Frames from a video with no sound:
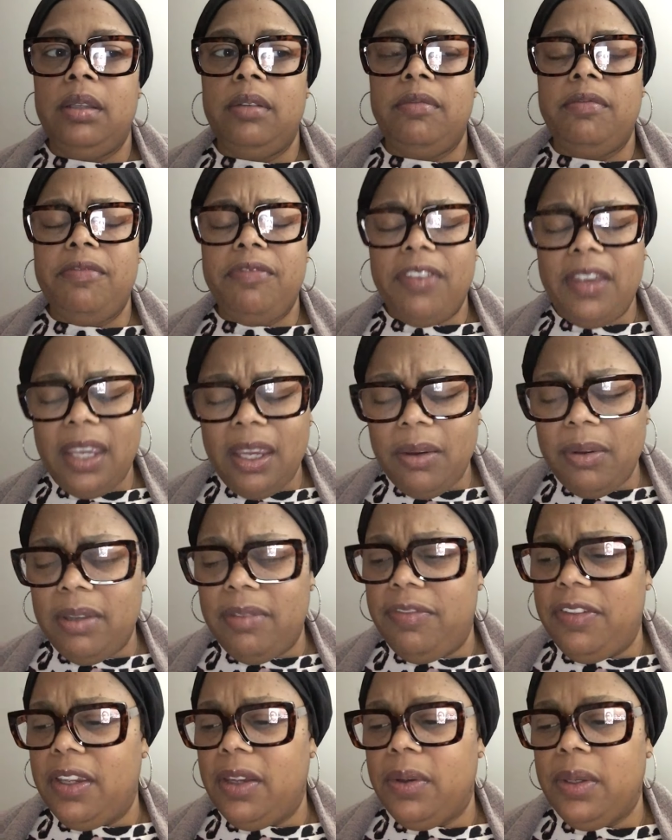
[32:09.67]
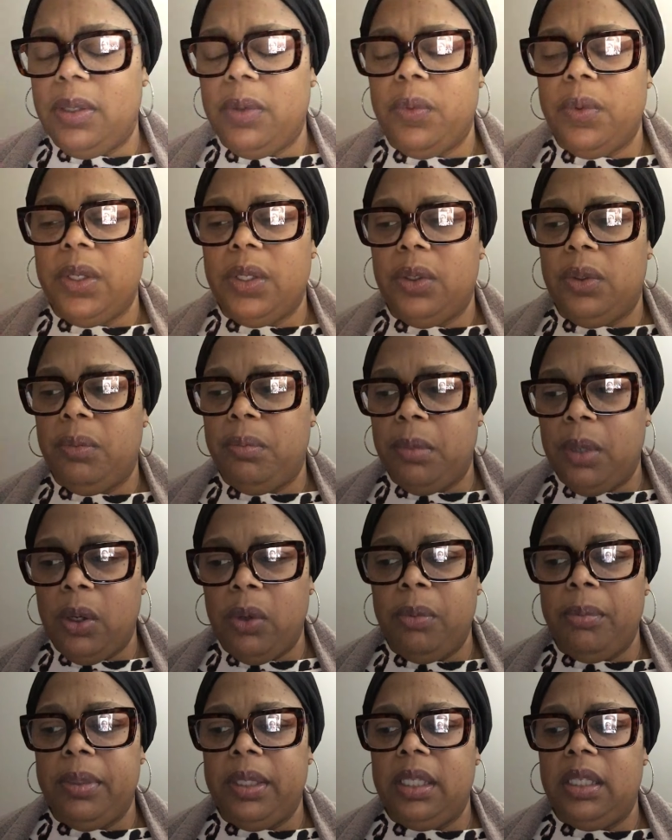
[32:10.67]
Very, very real
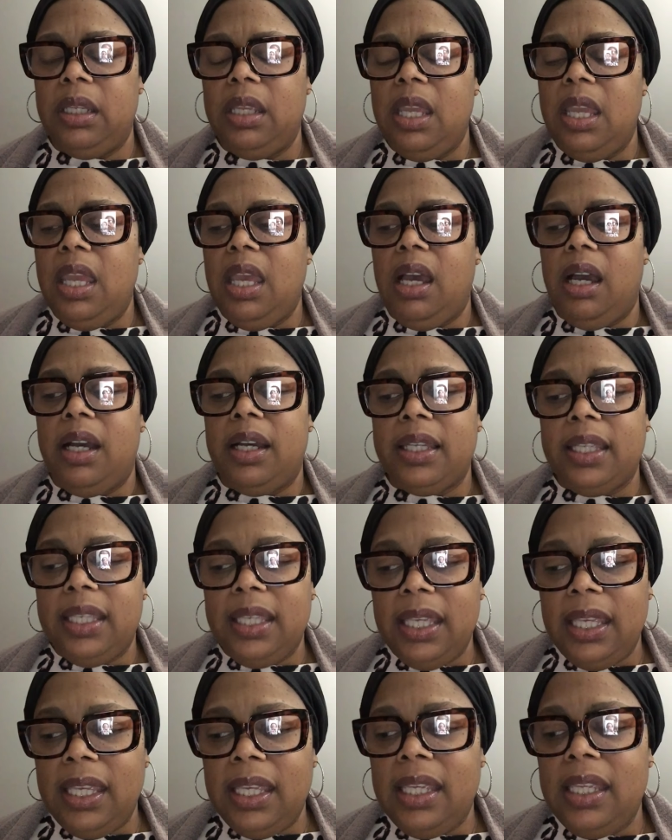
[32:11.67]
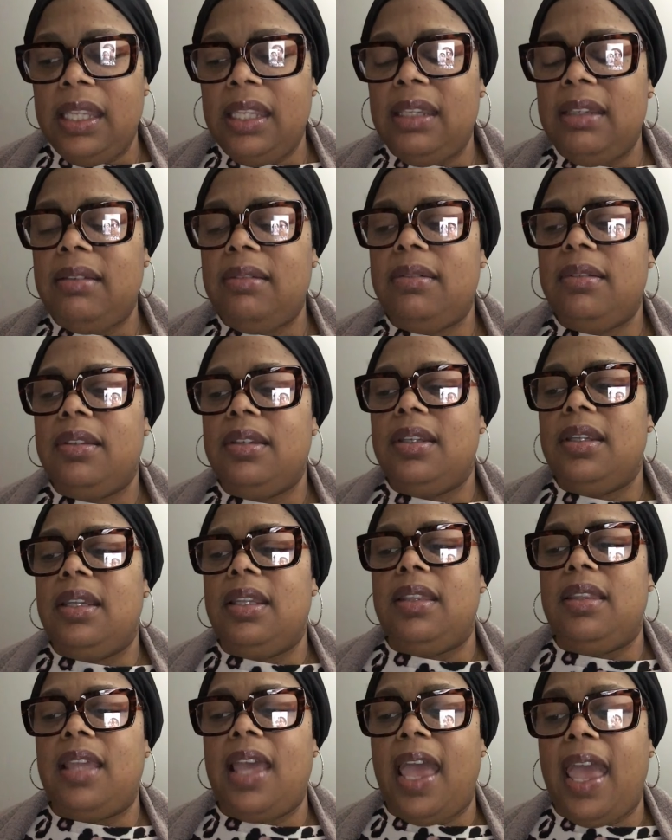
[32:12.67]
moment. Again,
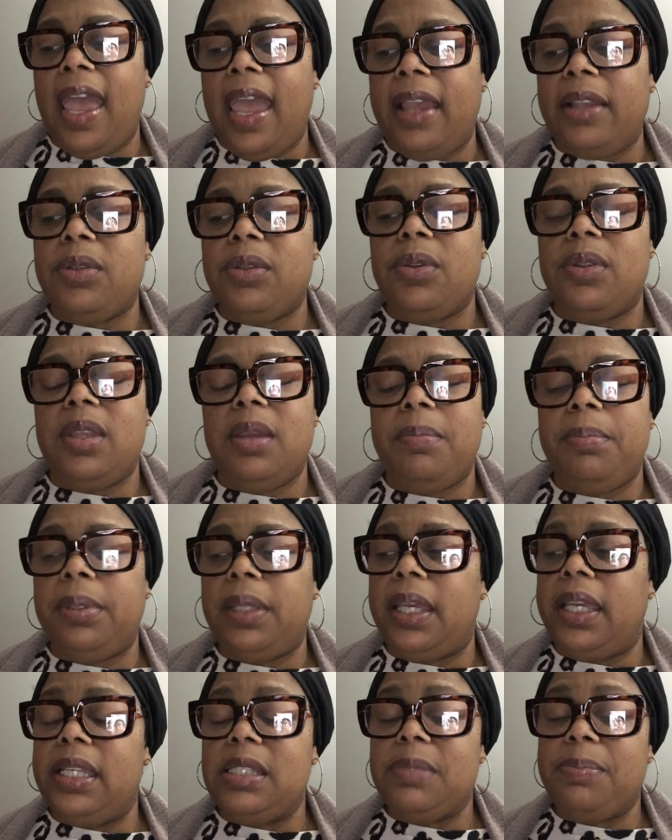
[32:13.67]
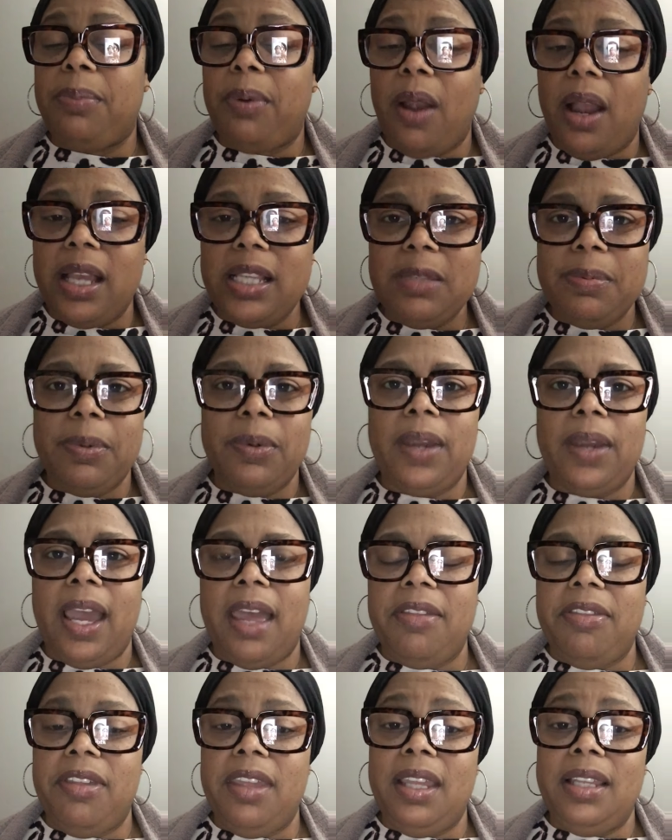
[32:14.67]
the actor that plays Prosper, I
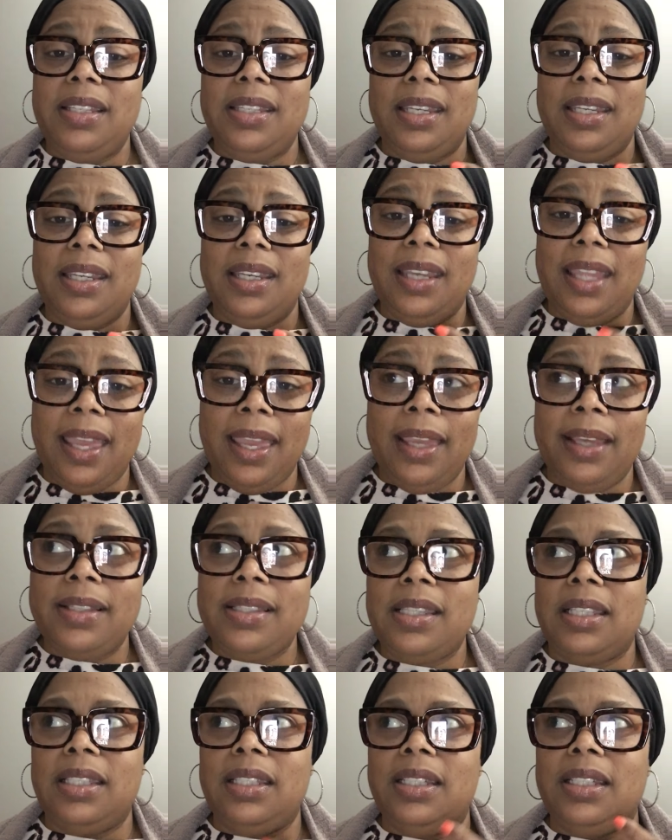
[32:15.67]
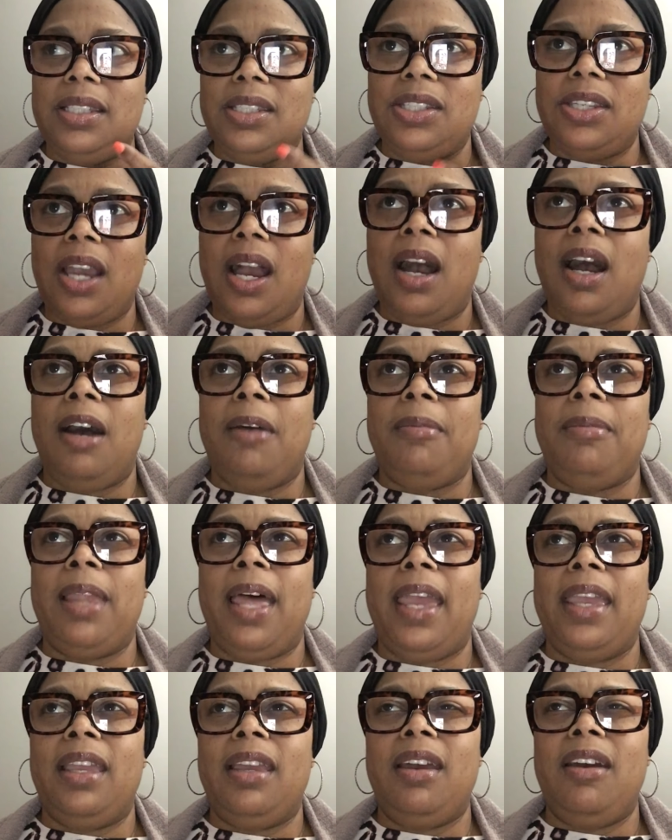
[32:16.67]
think, did an excellent job,
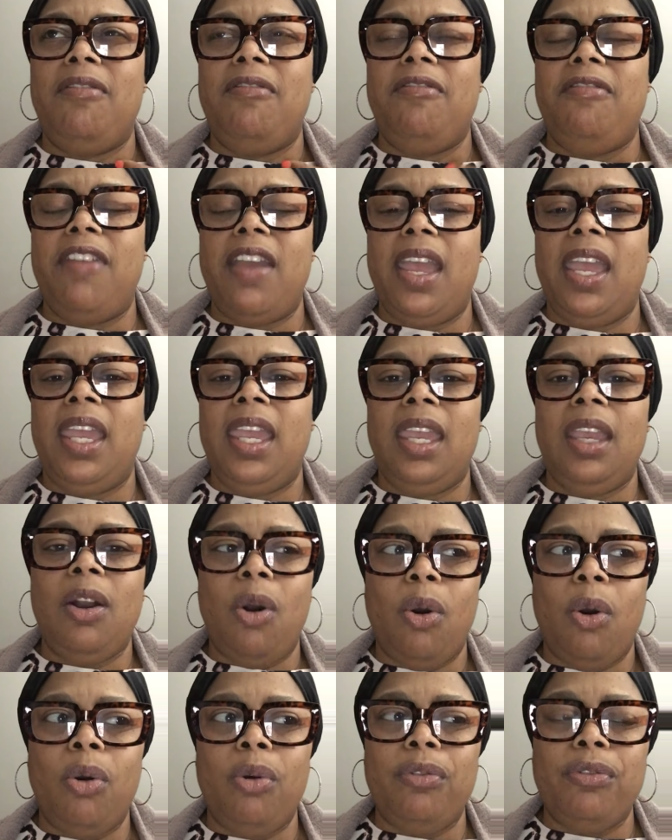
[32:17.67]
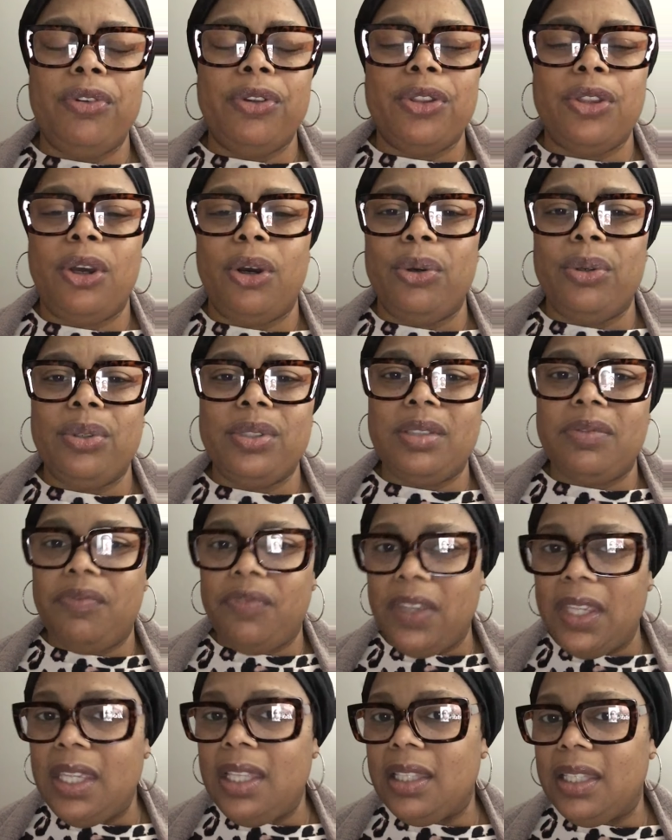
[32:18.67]
like, conveying over those
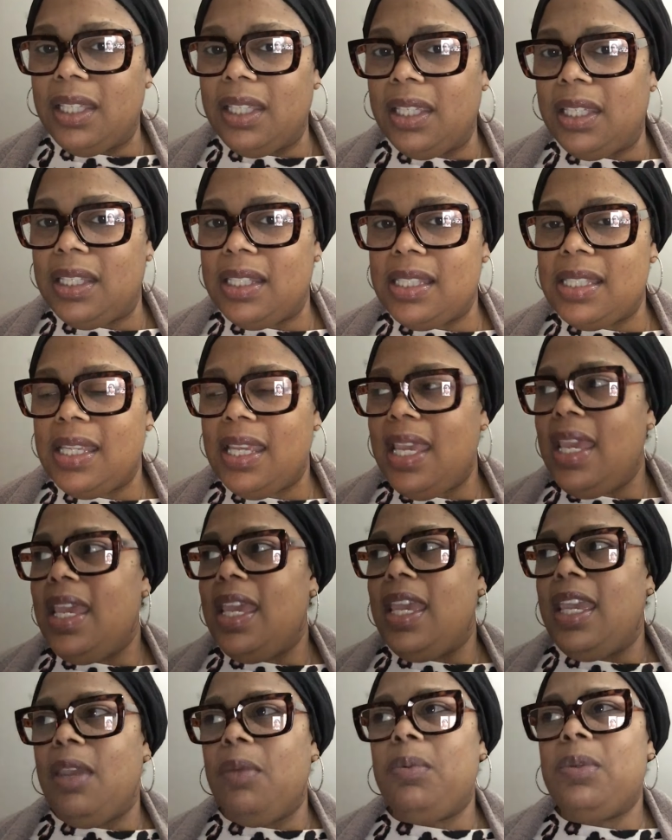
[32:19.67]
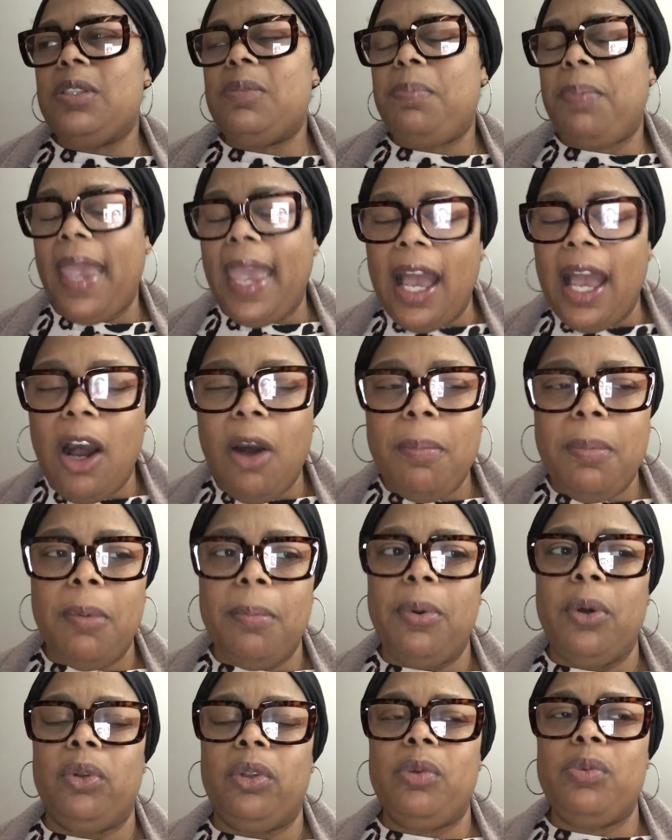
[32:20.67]
feelings. It was
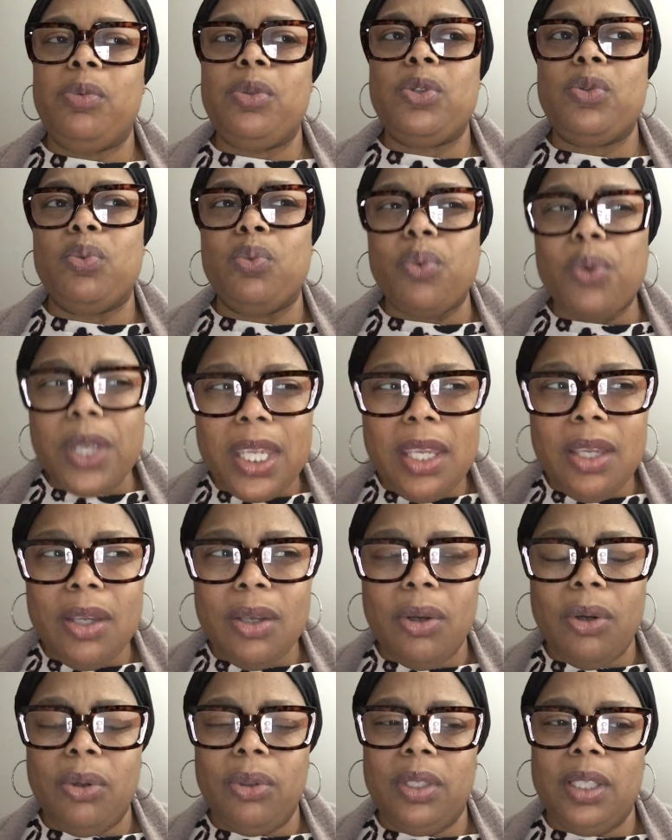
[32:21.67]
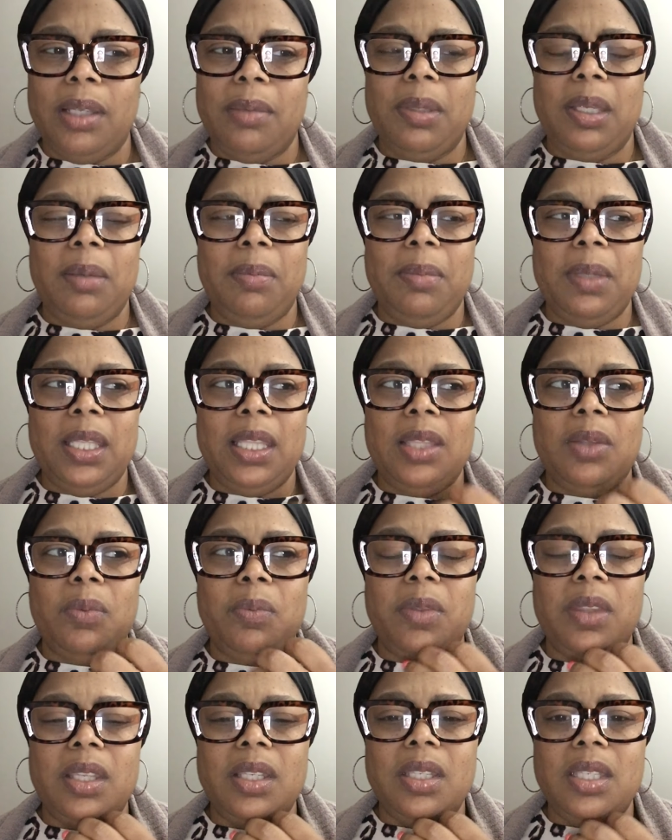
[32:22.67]
palpable. It was real. I mean,
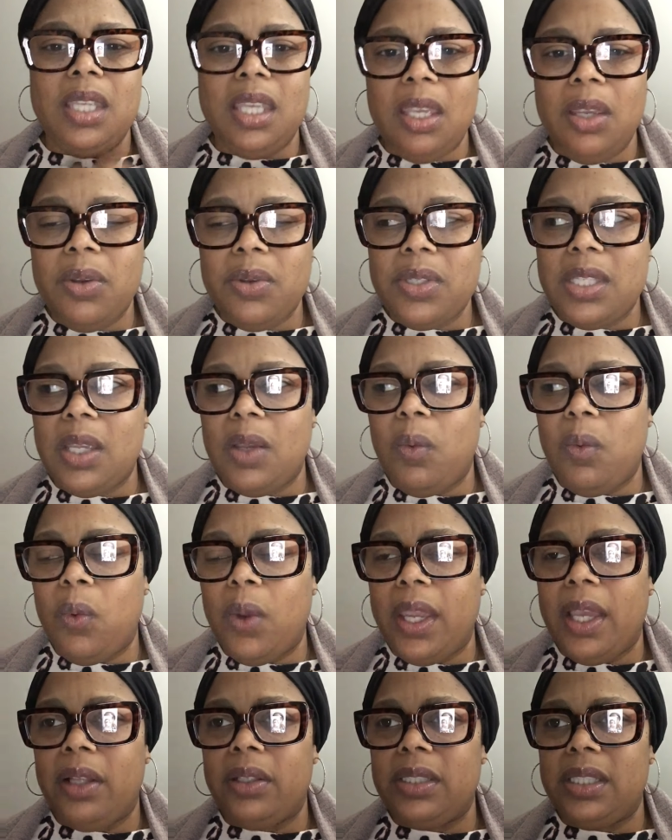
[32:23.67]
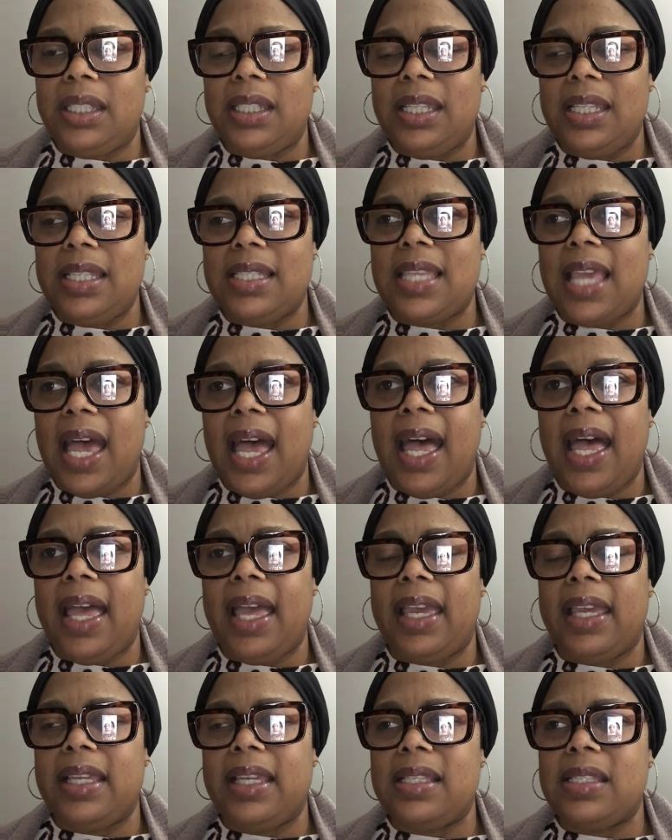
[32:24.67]
the tears that welled in his
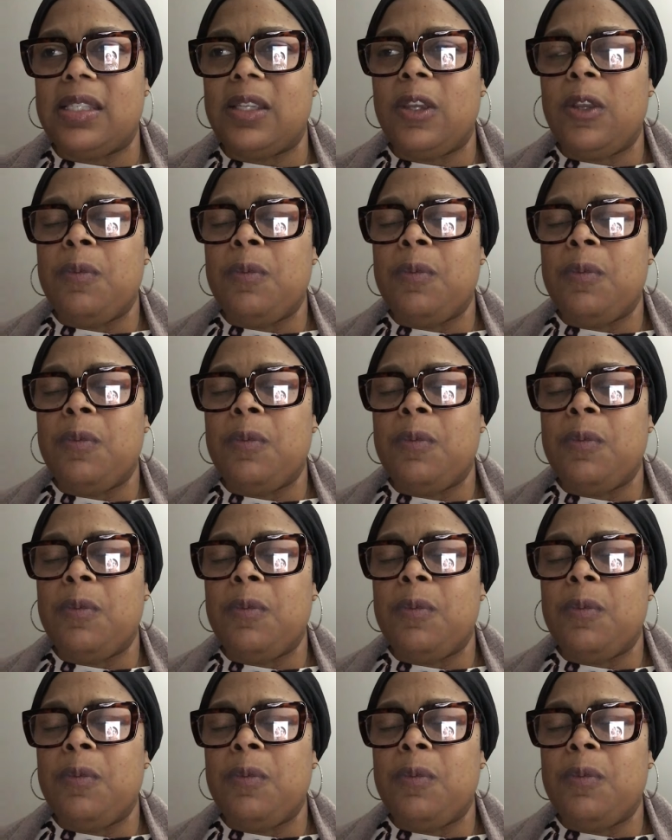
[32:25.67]
eyes.